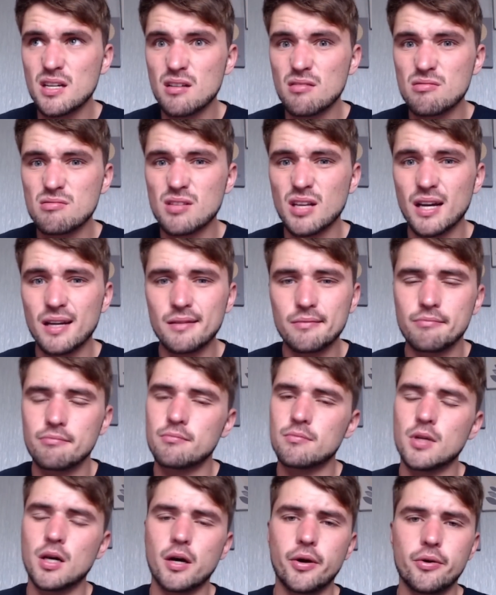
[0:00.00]
I was like,
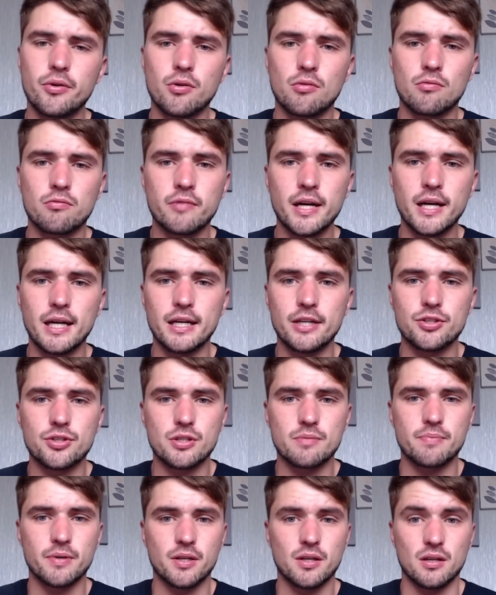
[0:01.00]
no, not really,
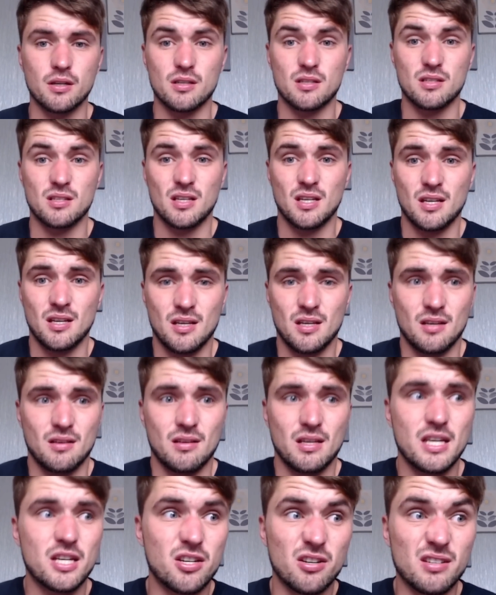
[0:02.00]
just because
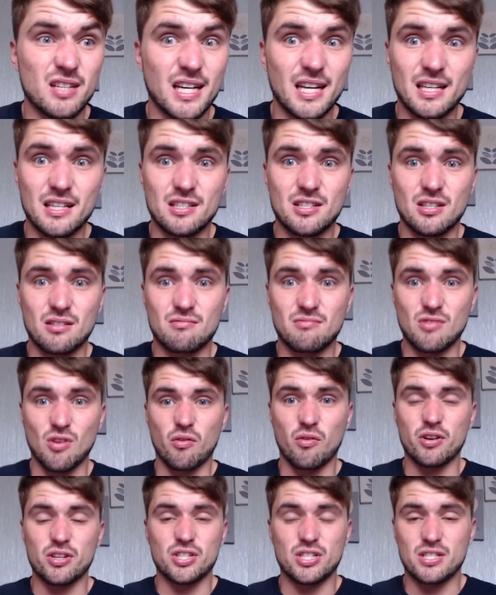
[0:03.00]
he couldn't get into
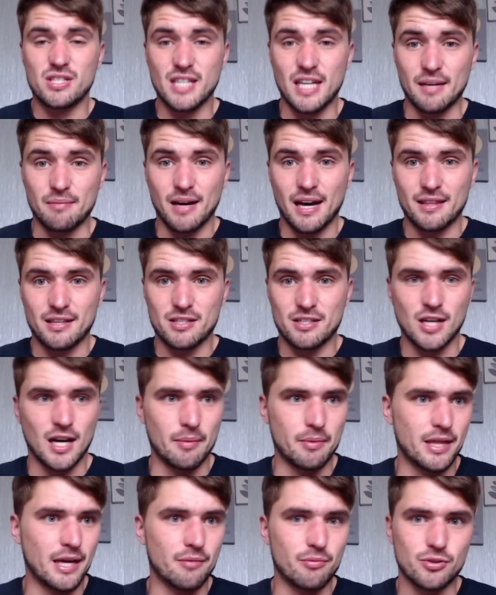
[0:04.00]
Norwich's team at the
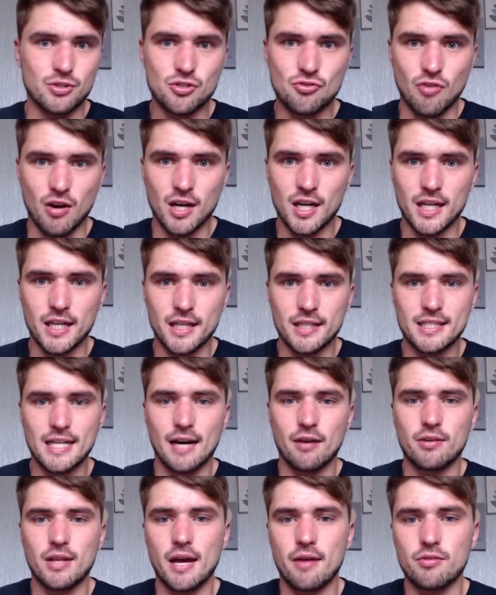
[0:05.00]
time and they were struggling
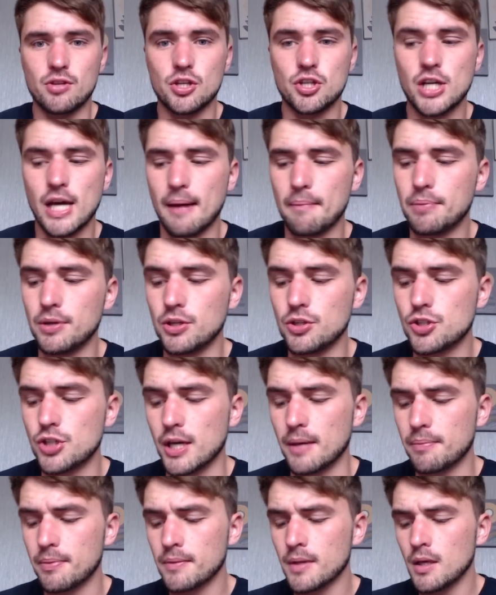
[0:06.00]
down there in the
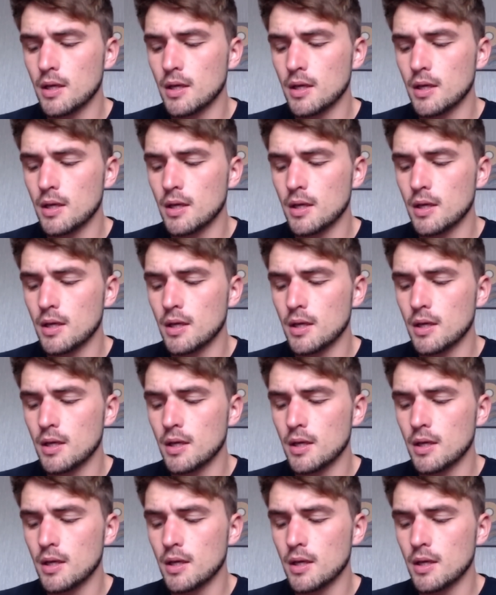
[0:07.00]
championship.